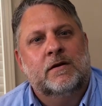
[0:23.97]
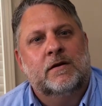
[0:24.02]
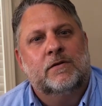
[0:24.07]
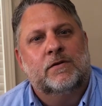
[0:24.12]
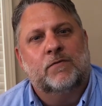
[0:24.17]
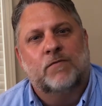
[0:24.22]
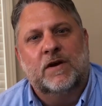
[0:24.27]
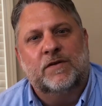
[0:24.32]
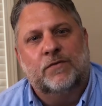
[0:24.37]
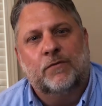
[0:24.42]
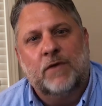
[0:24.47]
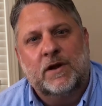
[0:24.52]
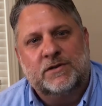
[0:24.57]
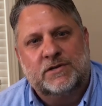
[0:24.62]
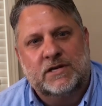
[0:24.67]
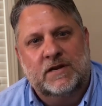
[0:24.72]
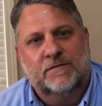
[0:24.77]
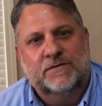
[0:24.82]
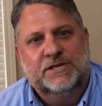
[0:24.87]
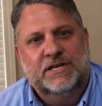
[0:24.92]
The
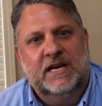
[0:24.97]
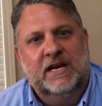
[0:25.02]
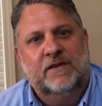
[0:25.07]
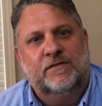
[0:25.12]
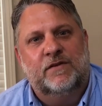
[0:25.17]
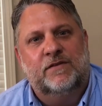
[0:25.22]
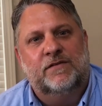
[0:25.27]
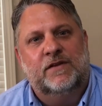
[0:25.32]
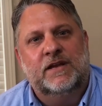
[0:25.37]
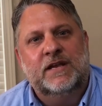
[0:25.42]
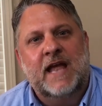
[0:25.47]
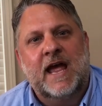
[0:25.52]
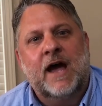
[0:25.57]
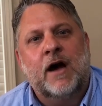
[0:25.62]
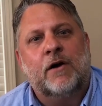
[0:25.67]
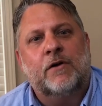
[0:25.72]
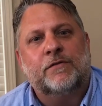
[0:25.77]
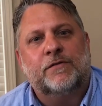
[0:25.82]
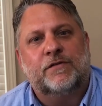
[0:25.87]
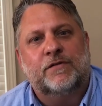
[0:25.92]
resurrection of Jesus
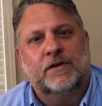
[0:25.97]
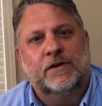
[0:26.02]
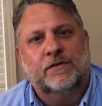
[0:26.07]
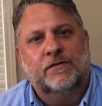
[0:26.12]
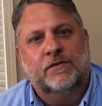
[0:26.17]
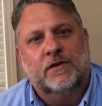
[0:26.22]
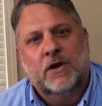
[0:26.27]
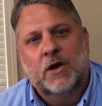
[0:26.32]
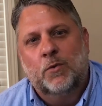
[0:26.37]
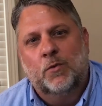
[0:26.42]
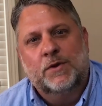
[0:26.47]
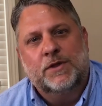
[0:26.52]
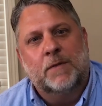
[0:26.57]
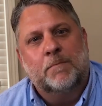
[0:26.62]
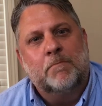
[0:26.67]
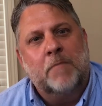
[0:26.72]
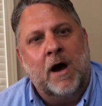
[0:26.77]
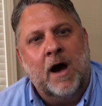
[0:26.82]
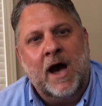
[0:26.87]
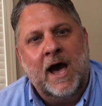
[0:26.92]
announces with a
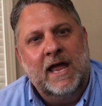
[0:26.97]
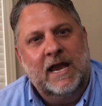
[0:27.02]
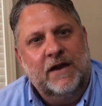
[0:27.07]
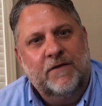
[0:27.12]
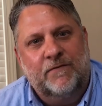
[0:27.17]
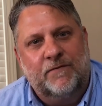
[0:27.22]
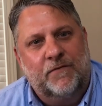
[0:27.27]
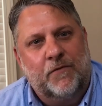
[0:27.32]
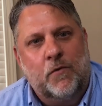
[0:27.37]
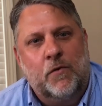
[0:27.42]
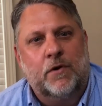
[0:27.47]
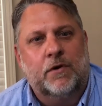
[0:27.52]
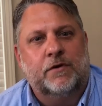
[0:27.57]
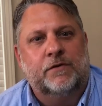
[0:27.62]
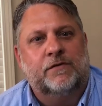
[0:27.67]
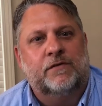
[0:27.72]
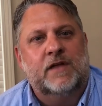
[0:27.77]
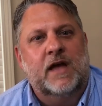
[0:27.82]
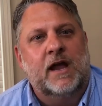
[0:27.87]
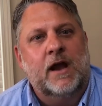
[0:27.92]
mighty
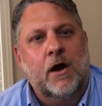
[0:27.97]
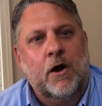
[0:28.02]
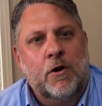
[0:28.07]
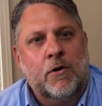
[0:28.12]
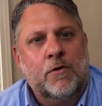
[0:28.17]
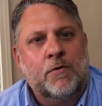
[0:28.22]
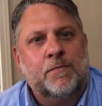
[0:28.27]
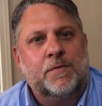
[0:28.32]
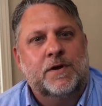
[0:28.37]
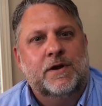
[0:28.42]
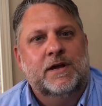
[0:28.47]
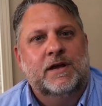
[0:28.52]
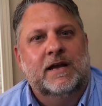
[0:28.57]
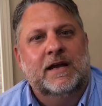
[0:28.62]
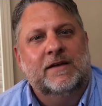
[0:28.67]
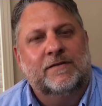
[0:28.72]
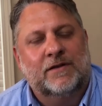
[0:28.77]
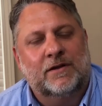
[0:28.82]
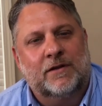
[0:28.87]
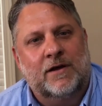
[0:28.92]
force that hope
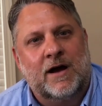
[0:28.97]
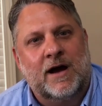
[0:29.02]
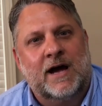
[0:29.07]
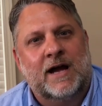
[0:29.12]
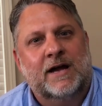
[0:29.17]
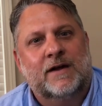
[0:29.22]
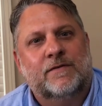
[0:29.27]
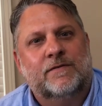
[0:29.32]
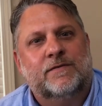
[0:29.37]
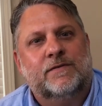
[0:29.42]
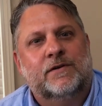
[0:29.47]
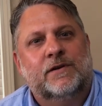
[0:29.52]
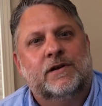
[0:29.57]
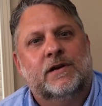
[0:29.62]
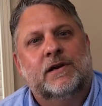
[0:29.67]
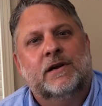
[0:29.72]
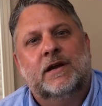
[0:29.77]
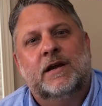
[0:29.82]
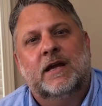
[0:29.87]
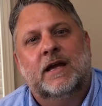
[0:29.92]
is alive.
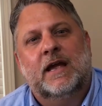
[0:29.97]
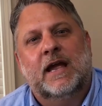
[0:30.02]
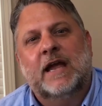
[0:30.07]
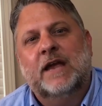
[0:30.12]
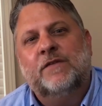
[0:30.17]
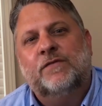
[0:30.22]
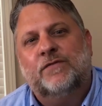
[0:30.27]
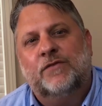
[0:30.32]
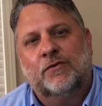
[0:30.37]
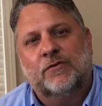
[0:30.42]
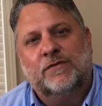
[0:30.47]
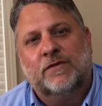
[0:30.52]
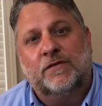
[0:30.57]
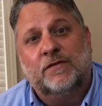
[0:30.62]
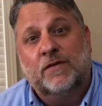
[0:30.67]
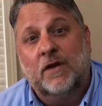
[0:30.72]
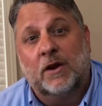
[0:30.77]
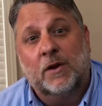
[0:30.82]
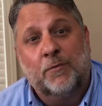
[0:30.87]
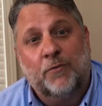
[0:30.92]
Easter is a
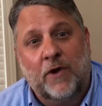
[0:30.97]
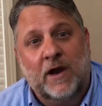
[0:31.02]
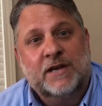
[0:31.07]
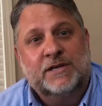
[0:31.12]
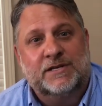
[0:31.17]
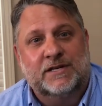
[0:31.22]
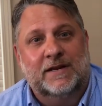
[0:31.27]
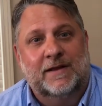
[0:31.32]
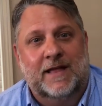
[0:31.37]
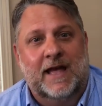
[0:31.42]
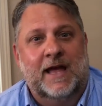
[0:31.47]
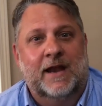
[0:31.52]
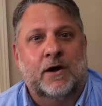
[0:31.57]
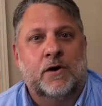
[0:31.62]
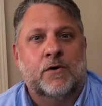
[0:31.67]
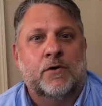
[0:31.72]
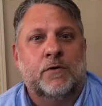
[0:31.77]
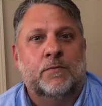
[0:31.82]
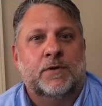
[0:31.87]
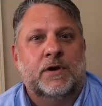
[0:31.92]
celebration of that
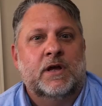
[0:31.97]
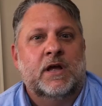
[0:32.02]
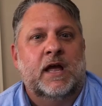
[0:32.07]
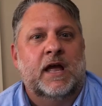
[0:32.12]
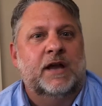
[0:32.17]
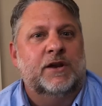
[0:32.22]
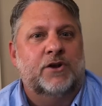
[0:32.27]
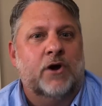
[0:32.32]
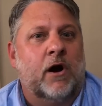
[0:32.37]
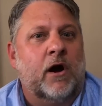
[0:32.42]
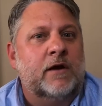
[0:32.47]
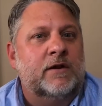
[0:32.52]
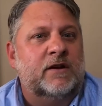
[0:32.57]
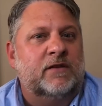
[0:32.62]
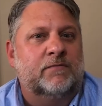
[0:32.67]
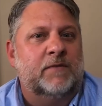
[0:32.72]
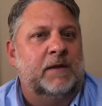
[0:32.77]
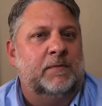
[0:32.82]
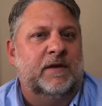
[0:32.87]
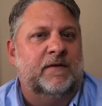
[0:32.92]
hope. And
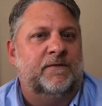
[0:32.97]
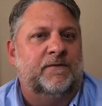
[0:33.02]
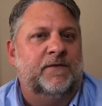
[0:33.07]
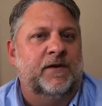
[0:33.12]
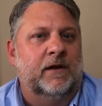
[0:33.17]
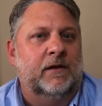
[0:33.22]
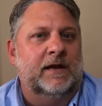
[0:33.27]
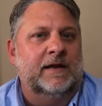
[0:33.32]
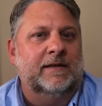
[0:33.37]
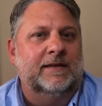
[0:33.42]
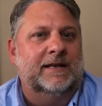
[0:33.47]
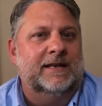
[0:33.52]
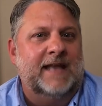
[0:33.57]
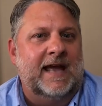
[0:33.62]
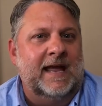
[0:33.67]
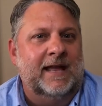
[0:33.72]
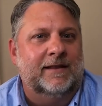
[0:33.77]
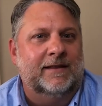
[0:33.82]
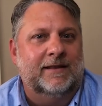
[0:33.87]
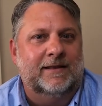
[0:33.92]
darkness may be filling the,
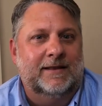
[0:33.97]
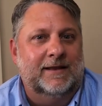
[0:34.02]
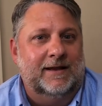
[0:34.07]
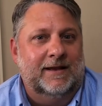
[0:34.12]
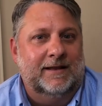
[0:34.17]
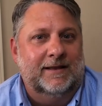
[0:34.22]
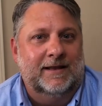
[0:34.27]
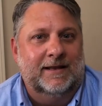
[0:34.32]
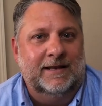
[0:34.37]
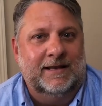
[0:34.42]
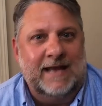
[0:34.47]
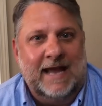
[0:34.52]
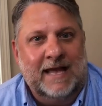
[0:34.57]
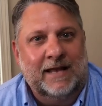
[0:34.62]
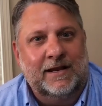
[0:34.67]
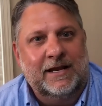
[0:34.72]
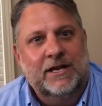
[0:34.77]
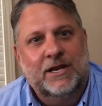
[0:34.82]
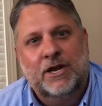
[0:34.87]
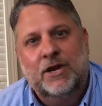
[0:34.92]
day, the, the
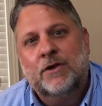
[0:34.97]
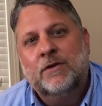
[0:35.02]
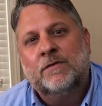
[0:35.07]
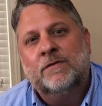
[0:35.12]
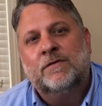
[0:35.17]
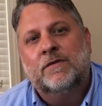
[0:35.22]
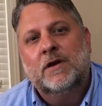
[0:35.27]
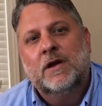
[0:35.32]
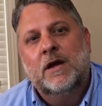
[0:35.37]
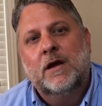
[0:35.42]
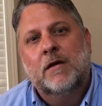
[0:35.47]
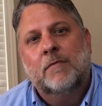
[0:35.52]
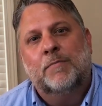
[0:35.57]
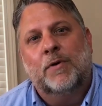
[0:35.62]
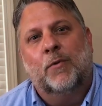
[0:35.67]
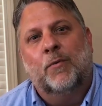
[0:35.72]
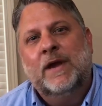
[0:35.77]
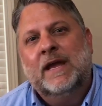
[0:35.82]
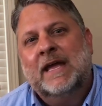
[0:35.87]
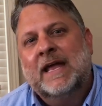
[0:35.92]
daily news, but
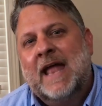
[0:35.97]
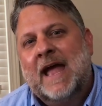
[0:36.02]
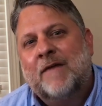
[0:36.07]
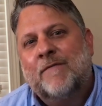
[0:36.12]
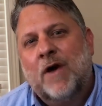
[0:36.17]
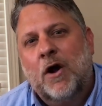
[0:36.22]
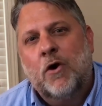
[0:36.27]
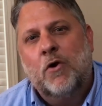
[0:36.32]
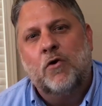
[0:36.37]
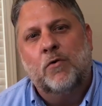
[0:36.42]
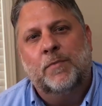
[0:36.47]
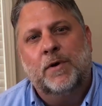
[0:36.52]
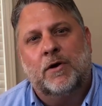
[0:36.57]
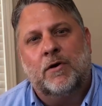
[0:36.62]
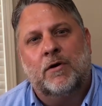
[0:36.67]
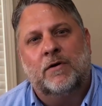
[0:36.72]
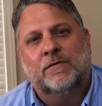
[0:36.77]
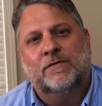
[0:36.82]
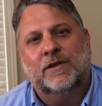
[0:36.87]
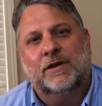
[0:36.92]
we can have hope
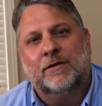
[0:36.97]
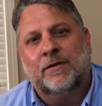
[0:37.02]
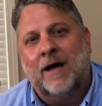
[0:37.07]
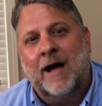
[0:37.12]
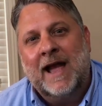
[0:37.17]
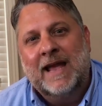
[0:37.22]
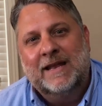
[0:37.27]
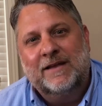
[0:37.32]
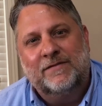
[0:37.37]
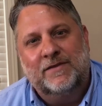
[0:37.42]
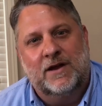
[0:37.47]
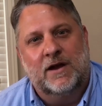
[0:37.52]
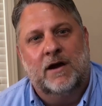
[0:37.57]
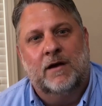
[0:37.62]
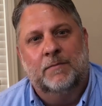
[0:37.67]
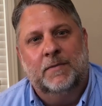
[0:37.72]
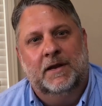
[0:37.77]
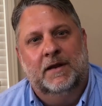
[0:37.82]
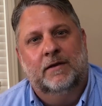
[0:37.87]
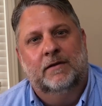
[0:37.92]
because the light is
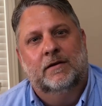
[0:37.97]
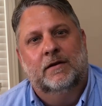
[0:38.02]
coming.